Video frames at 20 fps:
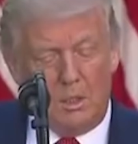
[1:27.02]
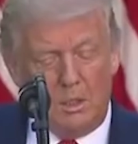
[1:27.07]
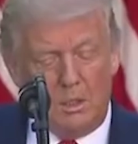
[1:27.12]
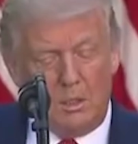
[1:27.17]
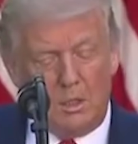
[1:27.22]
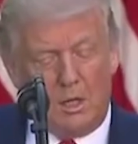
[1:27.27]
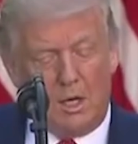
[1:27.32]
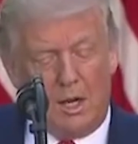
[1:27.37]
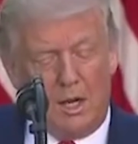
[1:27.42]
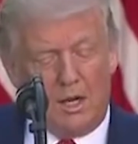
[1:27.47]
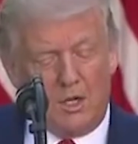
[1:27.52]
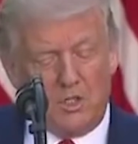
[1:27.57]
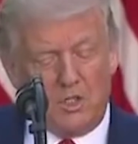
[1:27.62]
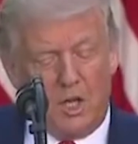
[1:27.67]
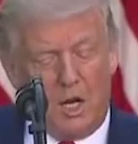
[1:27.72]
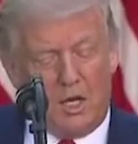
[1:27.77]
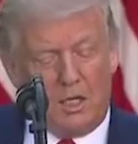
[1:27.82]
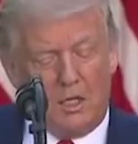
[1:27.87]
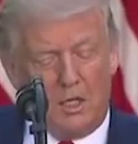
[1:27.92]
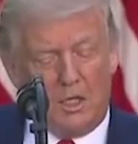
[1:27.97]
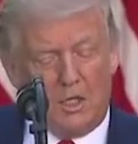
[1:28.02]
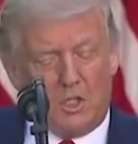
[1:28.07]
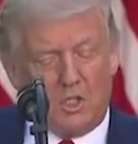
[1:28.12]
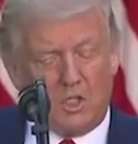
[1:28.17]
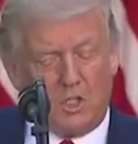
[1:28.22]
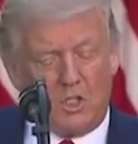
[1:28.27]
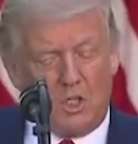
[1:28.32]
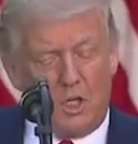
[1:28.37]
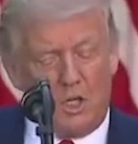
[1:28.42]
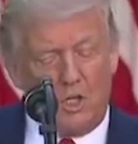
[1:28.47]
Today I signed
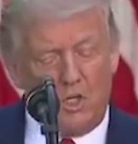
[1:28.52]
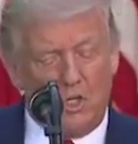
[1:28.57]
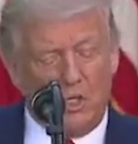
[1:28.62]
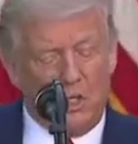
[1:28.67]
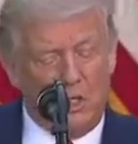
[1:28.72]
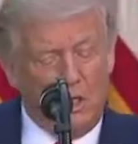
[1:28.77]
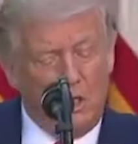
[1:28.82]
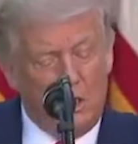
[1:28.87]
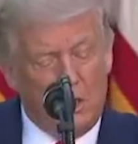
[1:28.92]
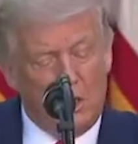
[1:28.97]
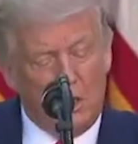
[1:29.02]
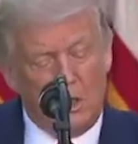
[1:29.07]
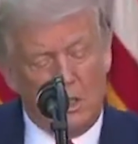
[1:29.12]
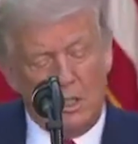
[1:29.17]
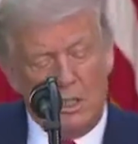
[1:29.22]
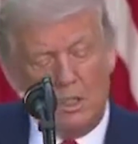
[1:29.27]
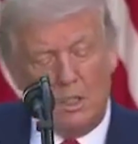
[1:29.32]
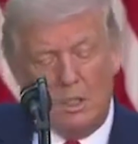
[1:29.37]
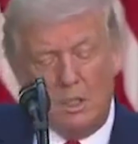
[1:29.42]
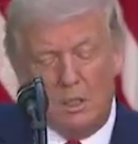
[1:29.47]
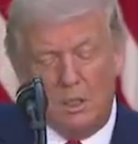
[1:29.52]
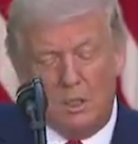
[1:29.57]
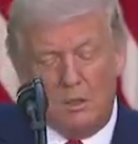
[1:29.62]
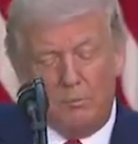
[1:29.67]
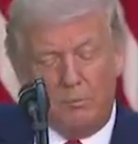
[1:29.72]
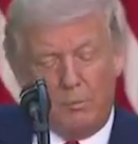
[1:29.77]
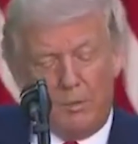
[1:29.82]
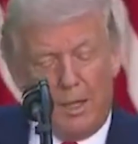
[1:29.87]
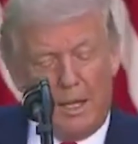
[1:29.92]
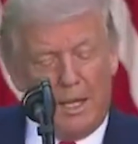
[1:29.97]
legislation
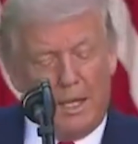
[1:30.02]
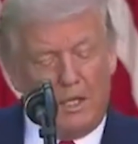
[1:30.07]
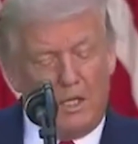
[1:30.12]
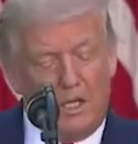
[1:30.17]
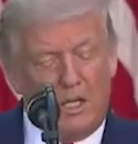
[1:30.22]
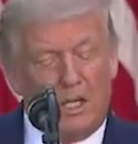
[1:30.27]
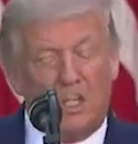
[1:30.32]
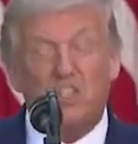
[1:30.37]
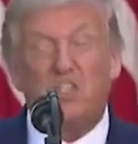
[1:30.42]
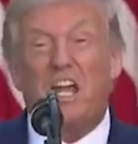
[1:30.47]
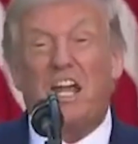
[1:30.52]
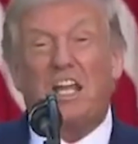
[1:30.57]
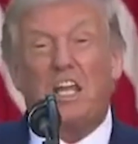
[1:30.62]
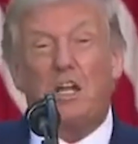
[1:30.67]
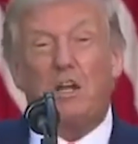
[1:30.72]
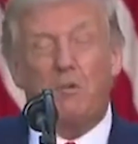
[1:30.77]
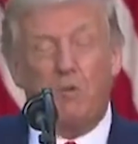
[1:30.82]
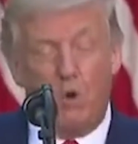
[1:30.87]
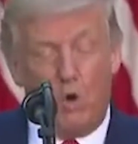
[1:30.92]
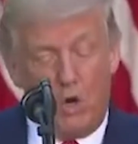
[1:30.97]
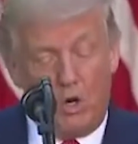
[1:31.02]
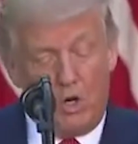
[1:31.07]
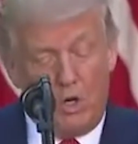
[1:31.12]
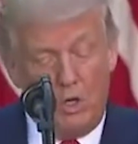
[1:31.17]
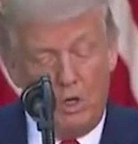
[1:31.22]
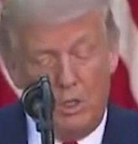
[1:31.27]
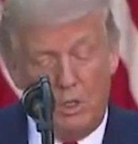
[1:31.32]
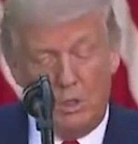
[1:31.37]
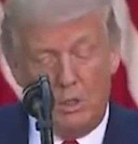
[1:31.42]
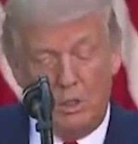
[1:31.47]
and an executive
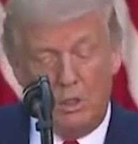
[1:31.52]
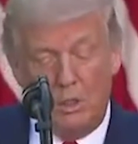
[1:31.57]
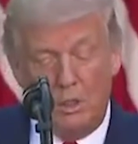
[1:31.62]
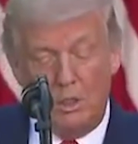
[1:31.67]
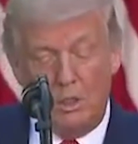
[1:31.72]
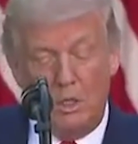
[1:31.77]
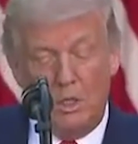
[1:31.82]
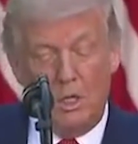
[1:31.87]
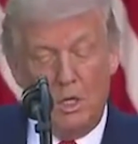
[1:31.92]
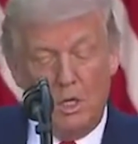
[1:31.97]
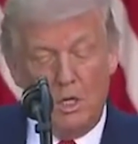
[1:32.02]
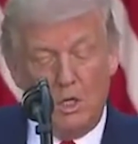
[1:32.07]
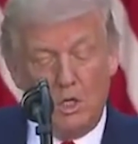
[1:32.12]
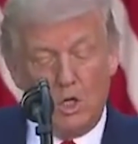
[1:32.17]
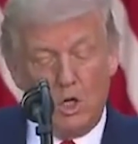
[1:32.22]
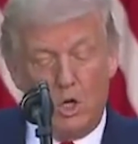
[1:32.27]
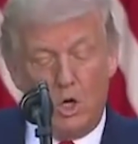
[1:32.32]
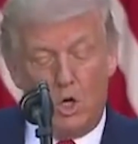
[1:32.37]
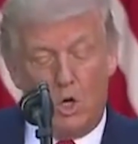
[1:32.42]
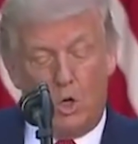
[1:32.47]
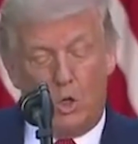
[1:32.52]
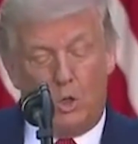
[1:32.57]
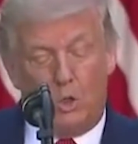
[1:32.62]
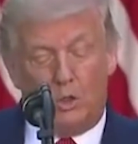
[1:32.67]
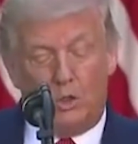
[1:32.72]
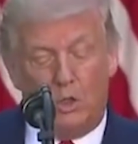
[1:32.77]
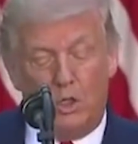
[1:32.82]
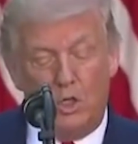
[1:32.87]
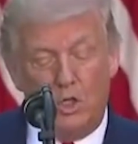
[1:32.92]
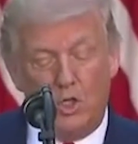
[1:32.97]
order to
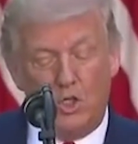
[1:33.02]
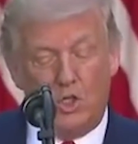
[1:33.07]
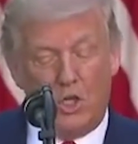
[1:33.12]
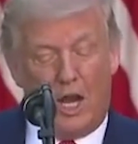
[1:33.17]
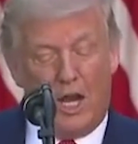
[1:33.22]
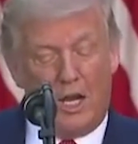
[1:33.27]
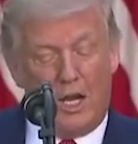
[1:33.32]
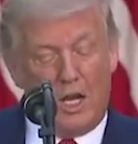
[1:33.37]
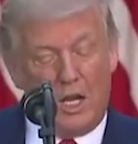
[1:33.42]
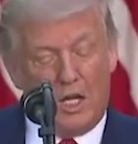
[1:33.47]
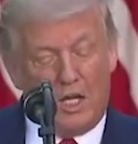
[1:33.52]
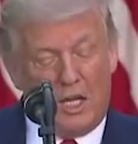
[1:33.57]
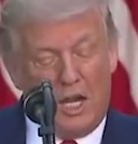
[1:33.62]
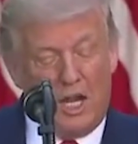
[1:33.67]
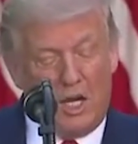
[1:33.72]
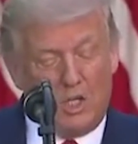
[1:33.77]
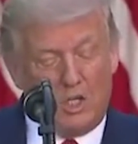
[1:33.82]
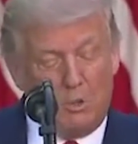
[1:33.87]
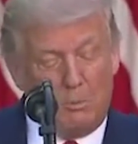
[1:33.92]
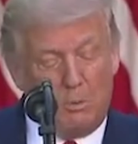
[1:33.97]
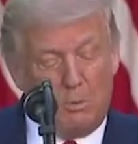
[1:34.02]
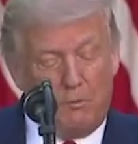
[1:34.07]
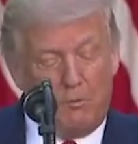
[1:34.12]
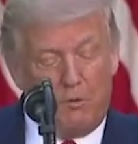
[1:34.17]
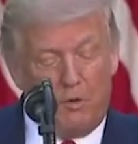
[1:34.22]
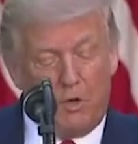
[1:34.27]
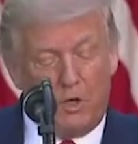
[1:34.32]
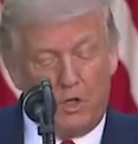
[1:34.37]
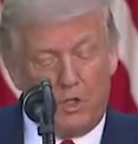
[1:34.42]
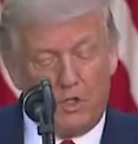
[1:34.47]
hold China accountable
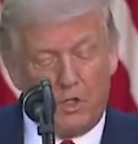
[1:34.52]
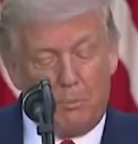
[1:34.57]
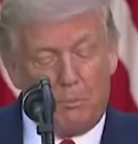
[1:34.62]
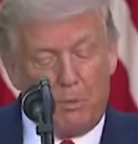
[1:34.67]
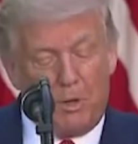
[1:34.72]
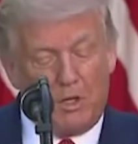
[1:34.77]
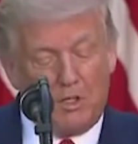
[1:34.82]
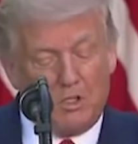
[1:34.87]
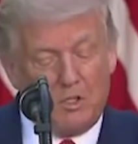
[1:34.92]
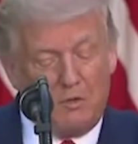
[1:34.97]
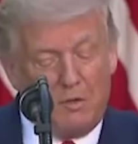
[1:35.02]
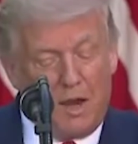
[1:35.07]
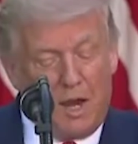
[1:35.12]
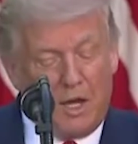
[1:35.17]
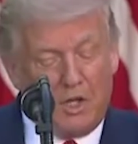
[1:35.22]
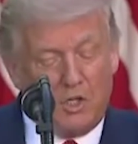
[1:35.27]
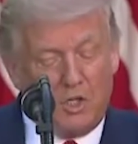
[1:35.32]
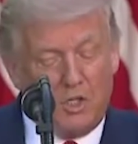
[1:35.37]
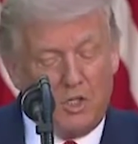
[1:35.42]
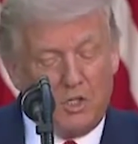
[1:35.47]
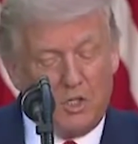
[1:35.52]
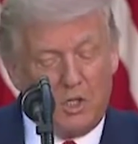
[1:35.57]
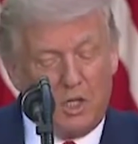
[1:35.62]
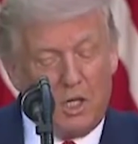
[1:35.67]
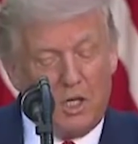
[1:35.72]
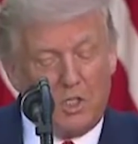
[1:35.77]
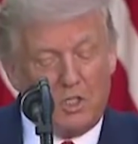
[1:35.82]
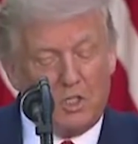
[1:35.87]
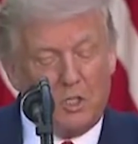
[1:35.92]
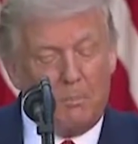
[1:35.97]
for its oppressive actions
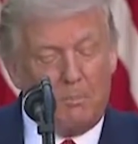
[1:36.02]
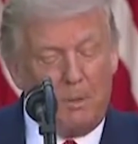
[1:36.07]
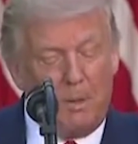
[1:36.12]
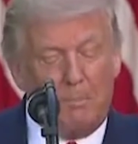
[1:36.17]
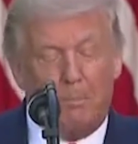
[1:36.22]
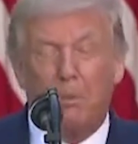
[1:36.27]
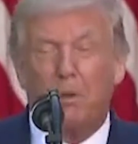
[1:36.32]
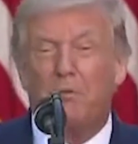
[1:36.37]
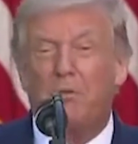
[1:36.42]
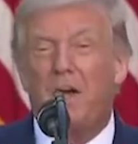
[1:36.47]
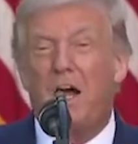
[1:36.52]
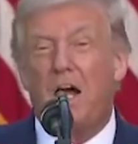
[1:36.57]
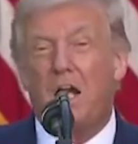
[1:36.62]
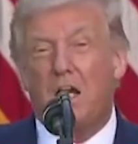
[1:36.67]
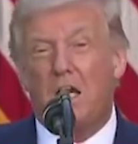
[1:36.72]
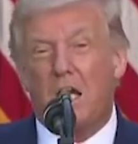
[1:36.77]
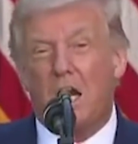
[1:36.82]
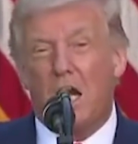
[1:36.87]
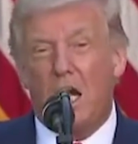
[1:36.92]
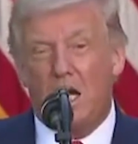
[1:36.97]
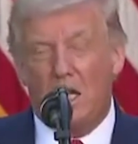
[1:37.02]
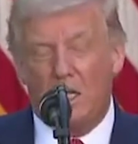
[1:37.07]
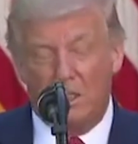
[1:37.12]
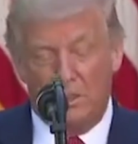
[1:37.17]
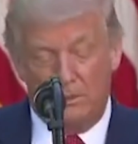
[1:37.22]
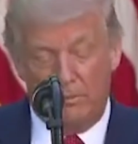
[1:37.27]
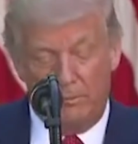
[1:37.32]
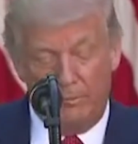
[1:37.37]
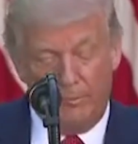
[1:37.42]
against the people of Hong Kong.